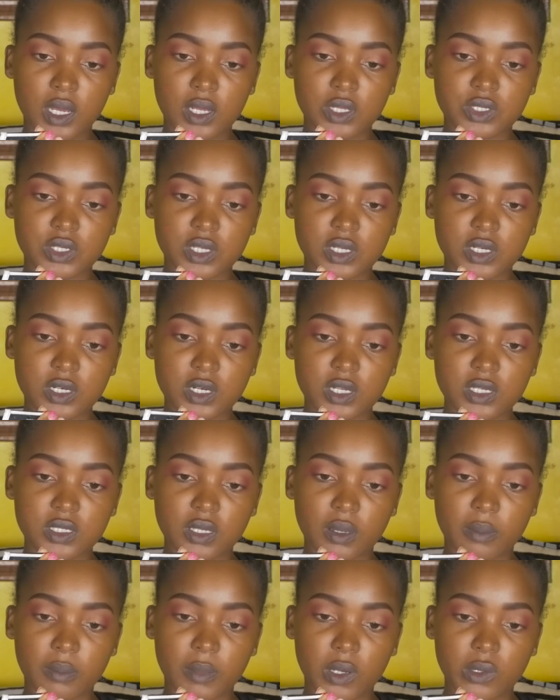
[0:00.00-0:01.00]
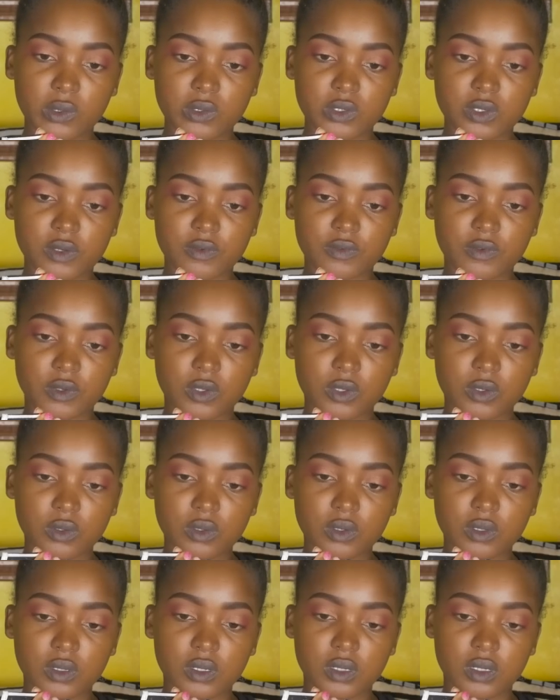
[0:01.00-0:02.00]
a generous amount of glue,
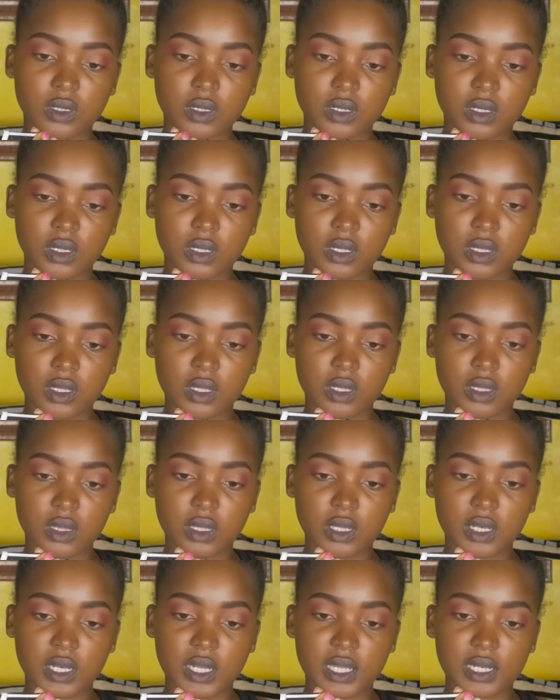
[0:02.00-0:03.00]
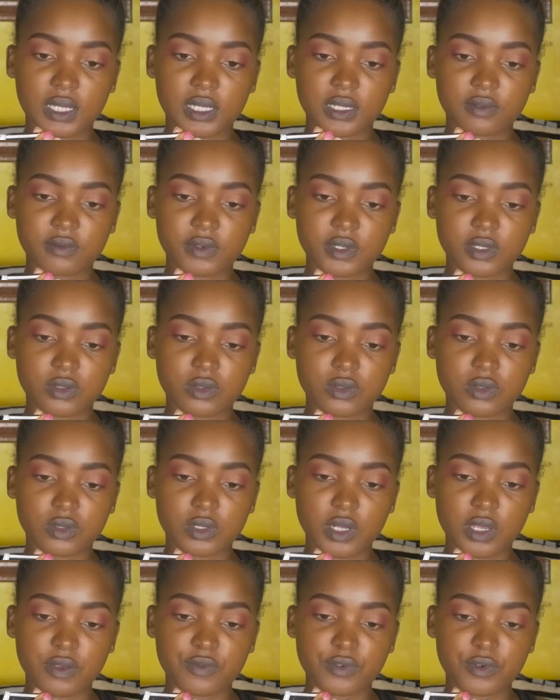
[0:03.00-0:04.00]
then I leave it to
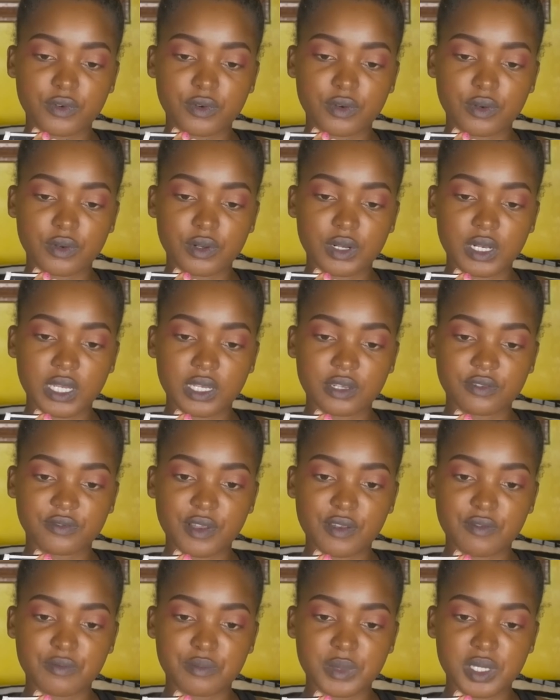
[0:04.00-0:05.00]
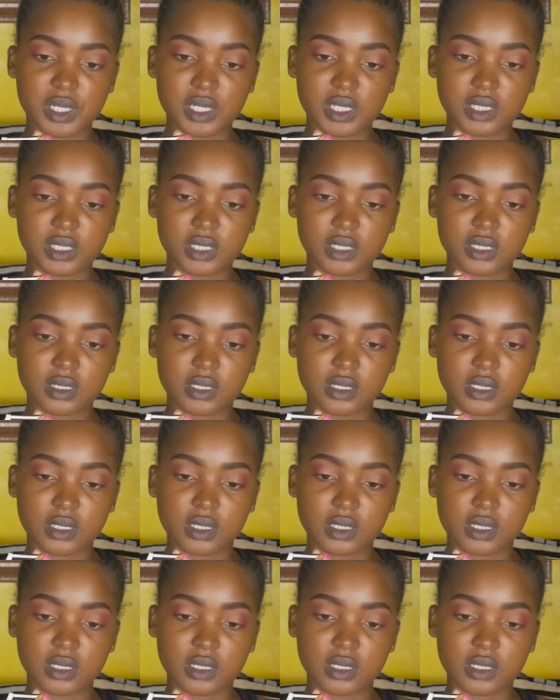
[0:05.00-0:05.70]
dry for like 5 minutes.